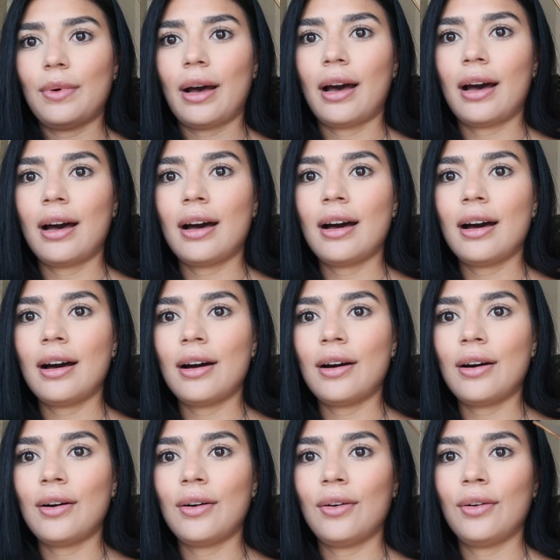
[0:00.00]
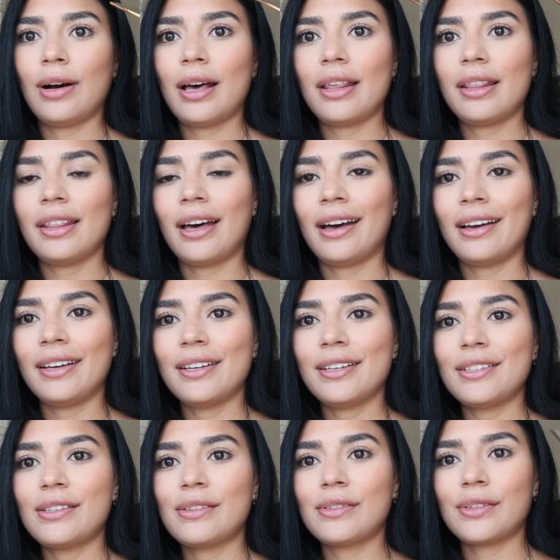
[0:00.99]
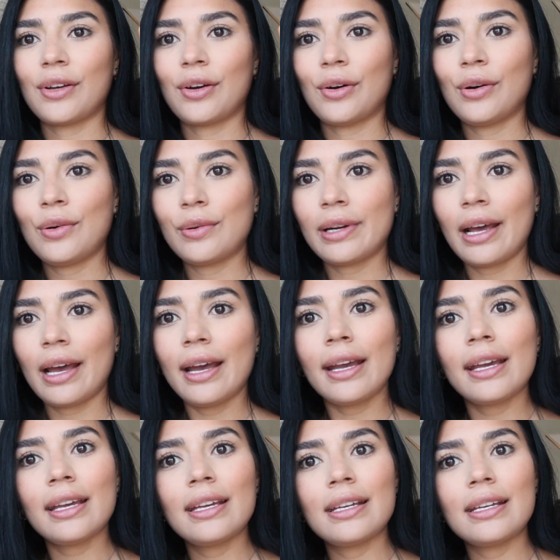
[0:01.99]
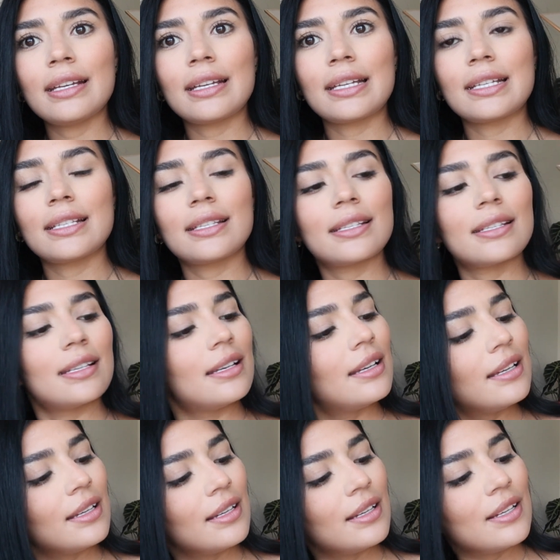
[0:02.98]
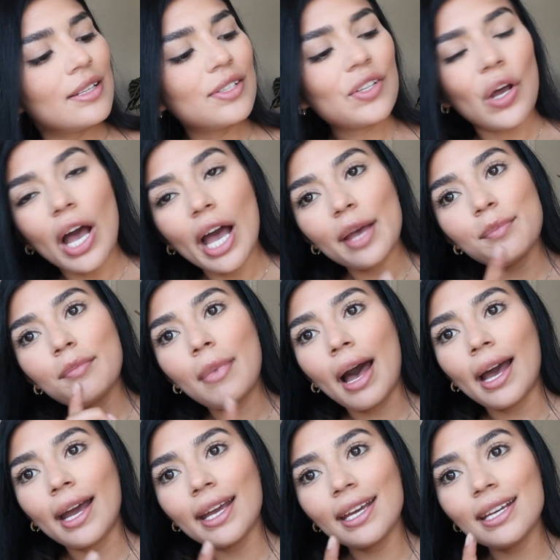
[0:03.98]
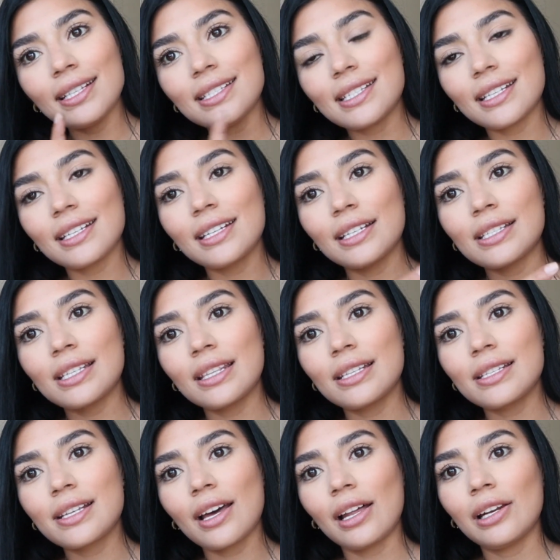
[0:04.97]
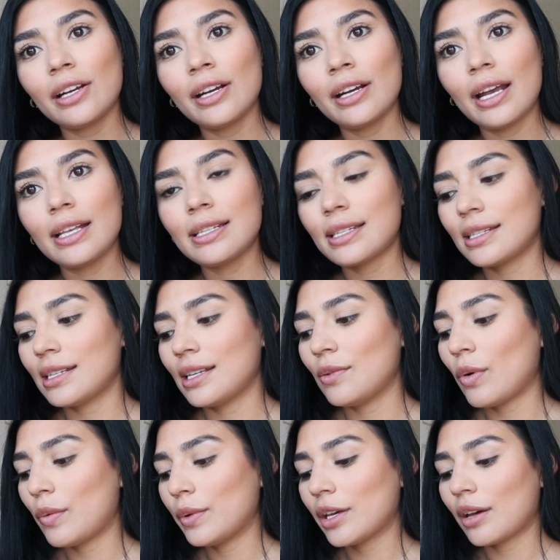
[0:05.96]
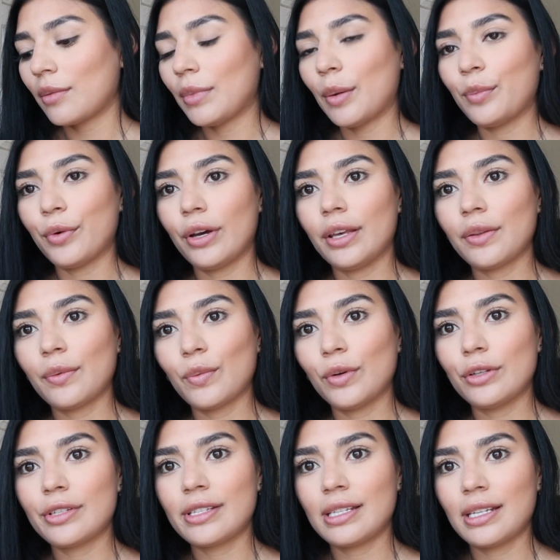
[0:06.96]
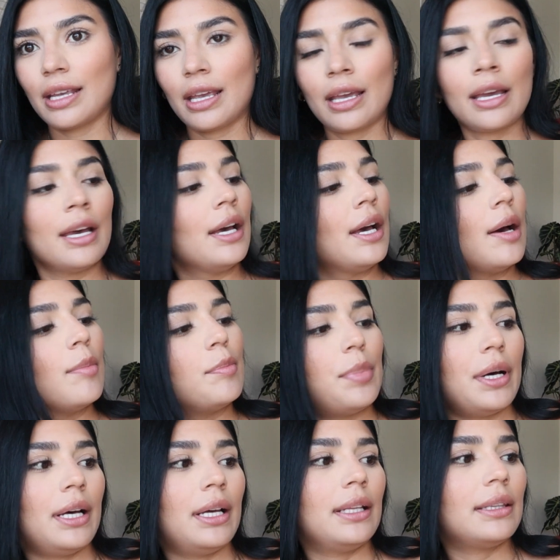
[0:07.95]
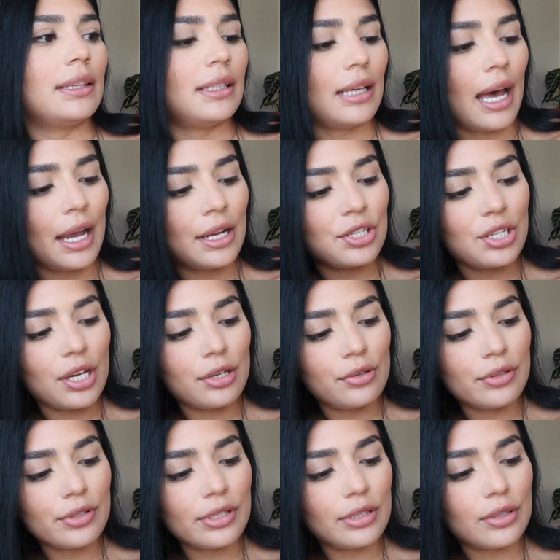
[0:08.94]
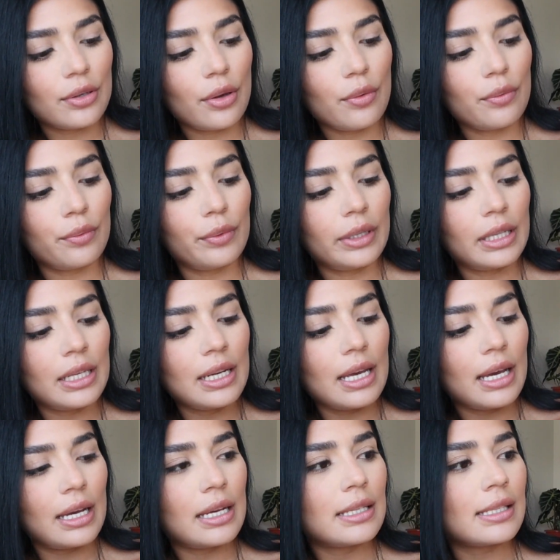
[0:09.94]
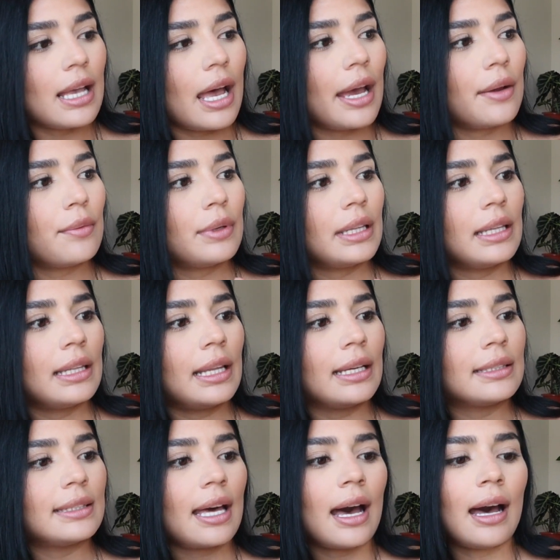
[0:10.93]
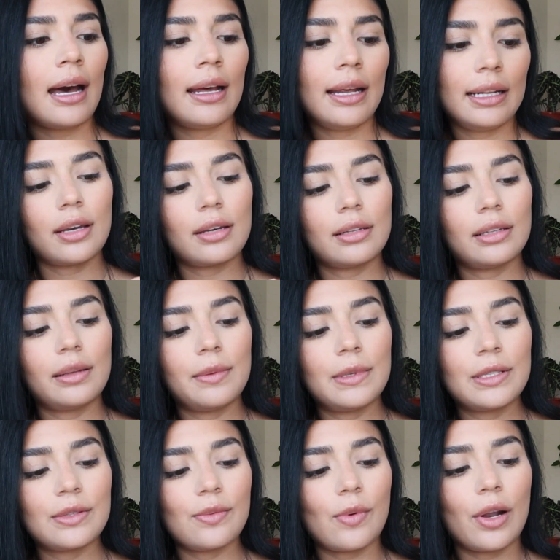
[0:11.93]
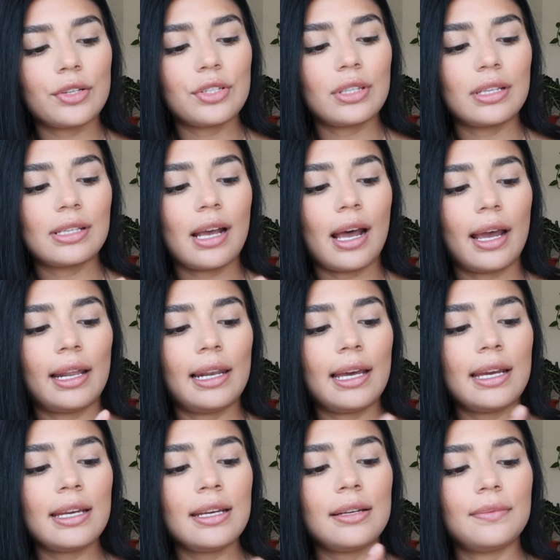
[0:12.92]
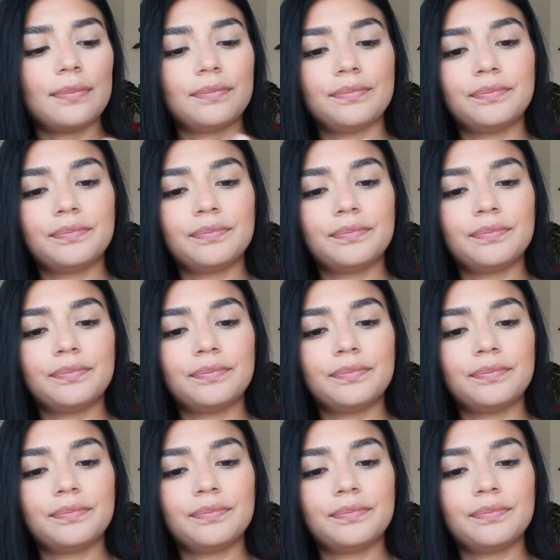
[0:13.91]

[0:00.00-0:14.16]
Wow, that is so nice. So I might dig into this color and see what we come up with. We'll see. But the eyeshadows look really nice. I really like that. Let me swatch this highlight.